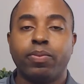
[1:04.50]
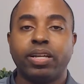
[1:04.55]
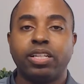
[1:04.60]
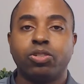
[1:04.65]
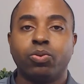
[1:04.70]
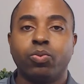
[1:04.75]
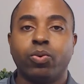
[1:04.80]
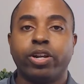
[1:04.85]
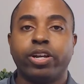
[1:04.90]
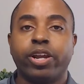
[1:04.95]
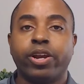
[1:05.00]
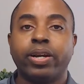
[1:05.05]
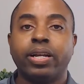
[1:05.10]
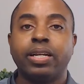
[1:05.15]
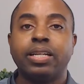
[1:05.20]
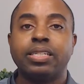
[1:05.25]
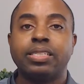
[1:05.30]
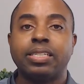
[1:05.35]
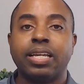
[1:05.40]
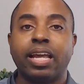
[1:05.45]
where they're going to
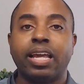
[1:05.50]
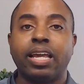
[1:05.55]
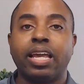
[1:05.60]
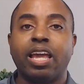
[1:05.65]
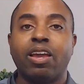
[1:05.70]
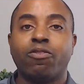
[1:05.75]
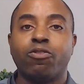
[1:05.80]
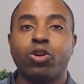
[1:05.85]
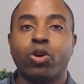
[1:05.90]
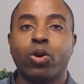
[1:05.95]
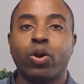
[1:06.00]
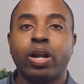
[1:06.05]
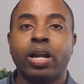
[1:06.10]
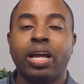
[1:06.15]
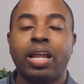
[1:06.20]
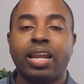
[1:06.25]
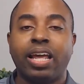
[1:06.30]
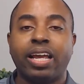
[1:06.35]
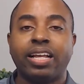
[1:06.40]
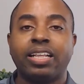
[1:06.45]
say if you're
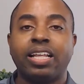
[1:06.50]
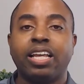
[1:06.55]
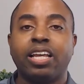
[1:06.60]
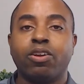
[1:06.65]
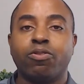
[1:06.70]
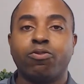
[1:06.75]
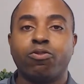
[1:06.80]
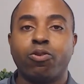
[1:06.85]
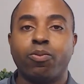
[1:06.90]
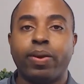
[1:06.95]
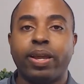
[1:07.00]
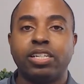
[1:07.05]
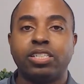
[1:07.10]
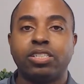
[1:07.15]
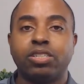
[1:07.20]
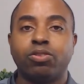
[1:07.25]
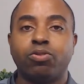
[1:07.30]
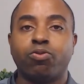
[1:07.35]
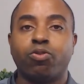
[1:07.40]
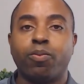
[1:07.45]
collecting
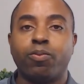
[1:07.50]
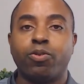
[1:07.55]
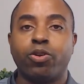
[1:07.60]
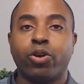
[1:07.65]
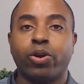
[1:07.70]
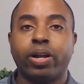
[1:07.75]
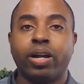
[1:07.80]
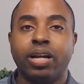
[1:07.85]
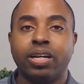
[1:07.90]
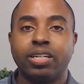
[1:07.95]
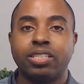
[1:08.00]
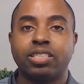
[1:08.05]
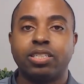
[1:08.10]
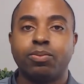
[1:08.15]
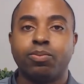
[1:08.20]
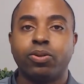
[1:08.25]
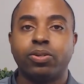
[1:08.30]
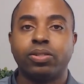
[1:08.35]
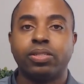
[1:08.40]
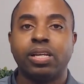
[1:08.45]
information from your
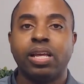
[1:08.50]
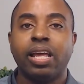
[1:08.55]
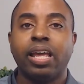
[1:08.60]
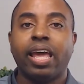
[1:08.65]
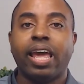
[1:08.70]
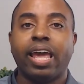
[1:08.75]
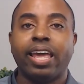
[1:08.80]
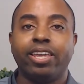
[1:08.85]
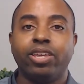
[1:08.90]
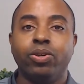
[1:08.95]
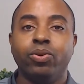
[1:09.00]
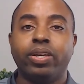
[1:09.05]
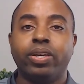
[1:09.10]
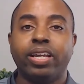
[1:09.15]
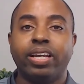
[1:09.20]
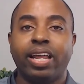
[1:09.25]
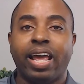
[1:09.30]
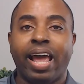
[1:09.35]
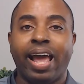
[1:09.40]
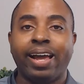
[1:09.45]
customers and you get
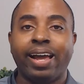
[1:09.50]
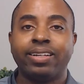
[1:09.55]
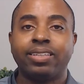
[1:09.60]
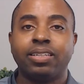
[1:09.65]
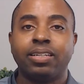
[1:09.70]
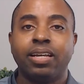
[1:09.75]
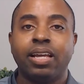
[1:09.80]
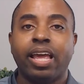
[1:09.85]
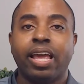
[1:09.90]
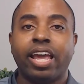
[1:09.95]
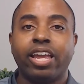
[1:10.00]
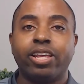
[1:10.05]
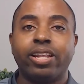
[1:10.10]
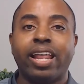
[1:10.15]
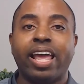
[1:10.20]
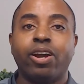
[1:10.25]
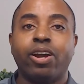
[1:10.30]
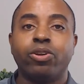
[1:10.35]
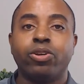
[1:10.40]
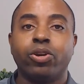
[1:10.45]
hacked, and
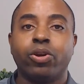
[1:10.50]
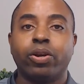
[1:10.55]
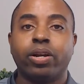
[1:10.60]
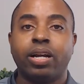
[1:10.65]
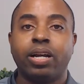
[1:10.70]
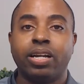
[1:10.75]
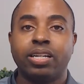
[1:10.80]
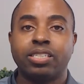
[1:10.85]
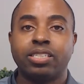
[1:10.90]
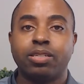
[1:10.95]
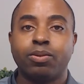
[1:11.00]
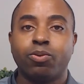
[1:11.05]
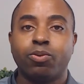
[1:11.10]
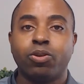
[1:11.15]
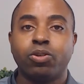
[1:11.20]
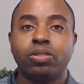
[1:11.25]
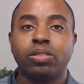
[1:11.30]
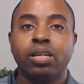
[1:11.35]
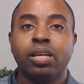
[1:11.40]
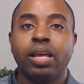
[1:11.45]
now your
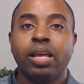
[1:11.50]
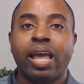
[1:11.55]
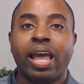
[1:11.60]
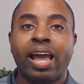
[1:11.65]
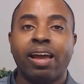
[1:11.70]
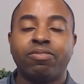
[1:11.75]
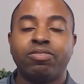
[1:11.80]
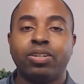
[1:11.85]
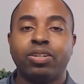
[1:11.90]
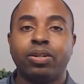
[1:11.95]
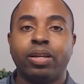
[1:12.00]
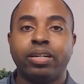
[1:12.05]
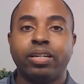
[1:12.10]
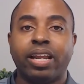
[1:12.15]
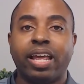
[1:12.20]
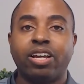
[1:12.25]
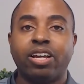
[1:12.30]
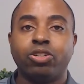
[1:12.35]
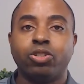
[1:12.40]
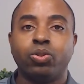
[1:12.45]
customers have to
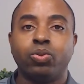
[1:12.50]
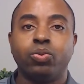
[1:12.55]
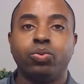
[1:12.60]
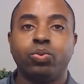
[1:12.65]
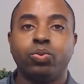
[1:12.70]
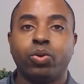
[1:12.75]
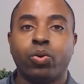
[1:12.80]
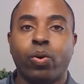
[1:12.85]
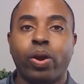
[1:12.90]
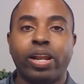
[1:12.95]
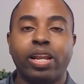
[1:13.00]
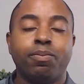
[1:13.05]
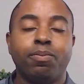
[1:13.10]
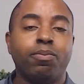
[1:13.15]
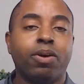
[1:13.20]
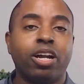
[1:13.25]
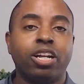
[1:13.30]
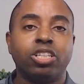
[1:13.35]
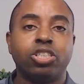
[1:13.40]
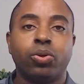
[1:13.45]
now do credit
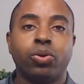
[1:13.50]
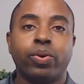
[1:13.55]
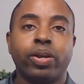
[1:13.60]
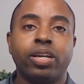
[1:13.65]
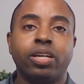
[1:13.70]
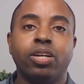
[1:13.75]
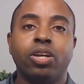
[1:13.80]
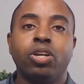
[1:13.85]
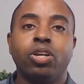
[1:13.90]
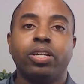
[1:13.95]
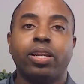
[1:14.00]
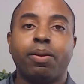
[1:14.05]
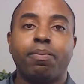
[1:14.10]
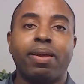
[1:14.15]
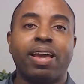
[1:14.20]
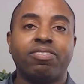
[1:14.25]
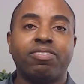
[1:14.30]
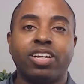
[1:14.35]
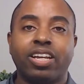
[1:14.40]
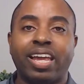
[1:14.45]
monitoring, they may
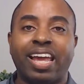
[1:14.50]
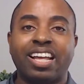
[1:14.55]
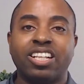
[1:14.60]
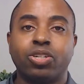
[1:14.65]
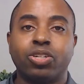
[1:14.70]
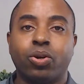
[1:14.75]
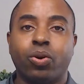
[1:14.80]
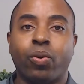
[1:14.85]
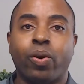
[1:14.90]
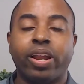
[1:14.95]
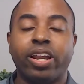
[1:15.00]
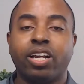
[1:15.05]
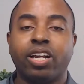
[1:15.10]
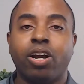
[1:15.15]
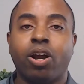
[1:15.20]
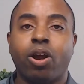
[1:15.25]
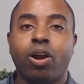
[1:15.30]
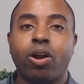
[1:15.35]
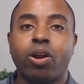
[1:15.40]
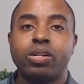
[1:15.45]
have to cancel credit
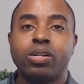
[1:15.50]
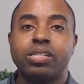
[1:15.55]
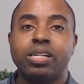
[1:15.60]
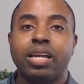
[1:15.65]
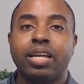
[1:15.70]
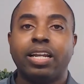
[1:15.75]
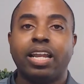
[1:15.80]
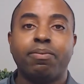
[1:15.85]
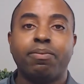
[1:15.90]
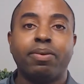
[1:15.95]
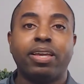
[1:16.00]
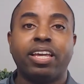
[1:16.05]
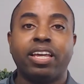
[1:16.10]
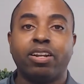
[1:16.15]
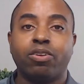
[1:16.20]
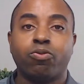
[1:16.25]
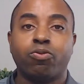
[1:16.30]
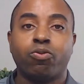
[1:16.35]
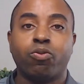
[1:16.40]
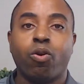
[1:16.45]
cards, they may get
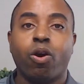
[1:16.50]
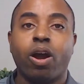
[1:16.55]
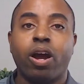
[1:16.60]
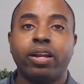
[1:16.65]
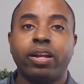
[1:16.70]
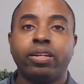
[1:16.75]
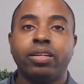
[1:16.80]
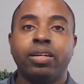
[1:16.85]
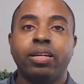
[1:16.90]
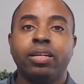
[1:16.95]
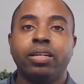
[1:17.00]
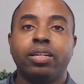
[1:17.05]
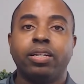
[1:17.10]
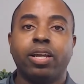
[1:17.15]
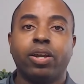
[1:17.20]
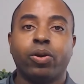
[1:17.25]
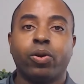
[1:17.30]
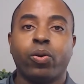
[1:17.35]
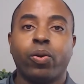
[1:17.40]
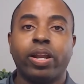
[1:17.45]
fraud, their
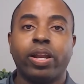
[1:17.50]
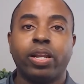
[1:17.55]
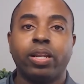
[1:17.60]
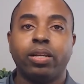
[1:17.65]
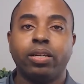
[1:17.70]
credit